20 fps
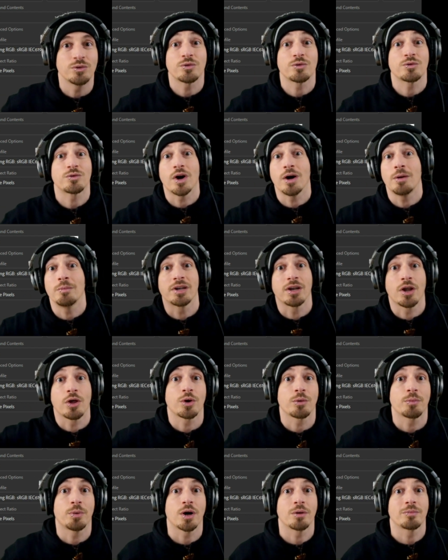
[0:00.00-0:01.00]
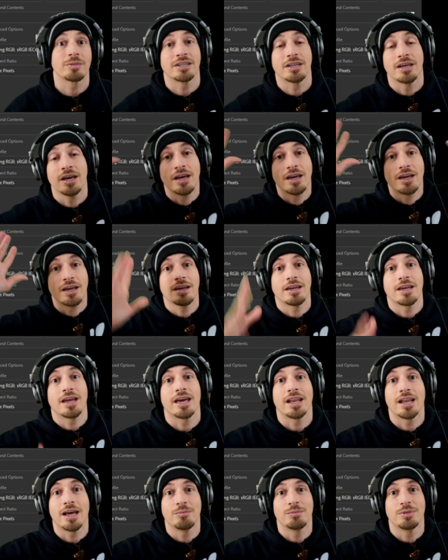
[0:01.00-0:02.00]
from another apartment,
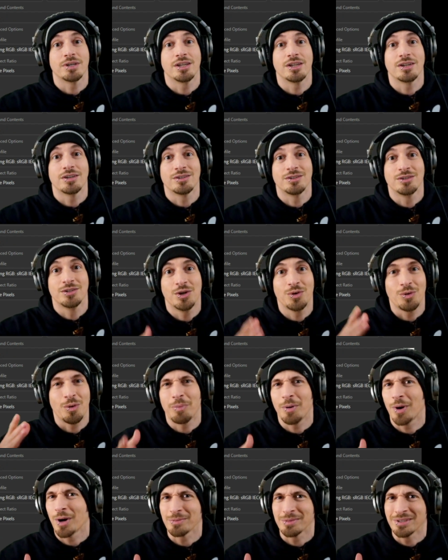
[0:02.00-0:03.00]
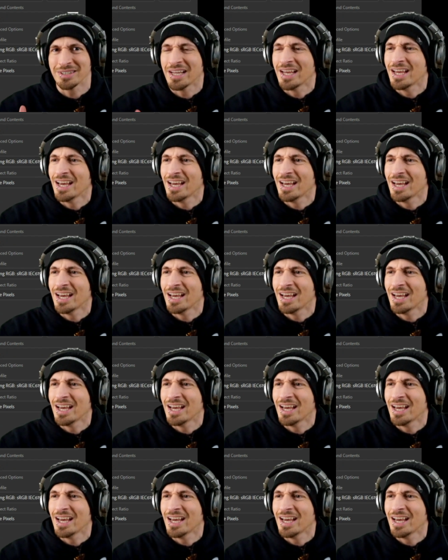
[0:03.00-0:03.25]
and I'm in a new apartment.